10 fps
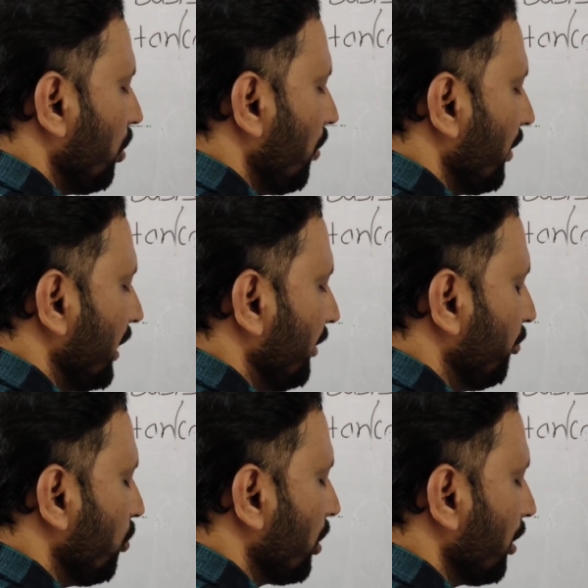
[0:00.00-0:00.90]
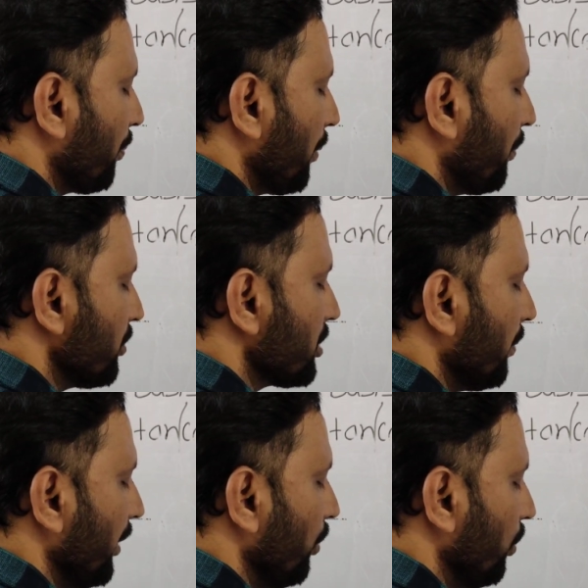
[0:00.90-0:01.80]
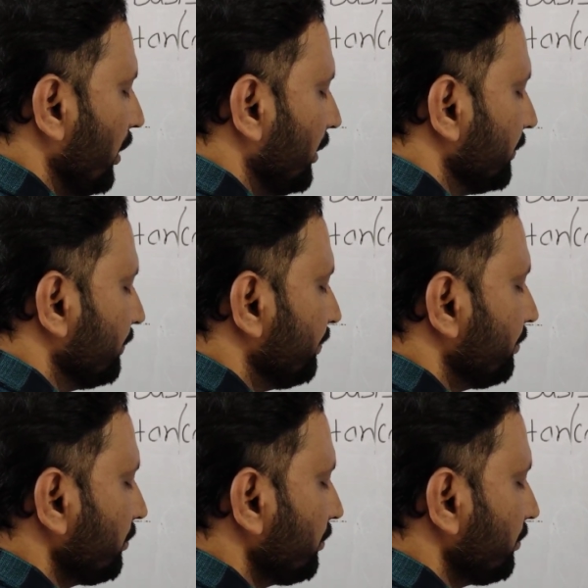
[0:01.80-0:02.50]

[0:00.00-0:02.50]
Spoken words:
Clover leaf model proposed by Holy.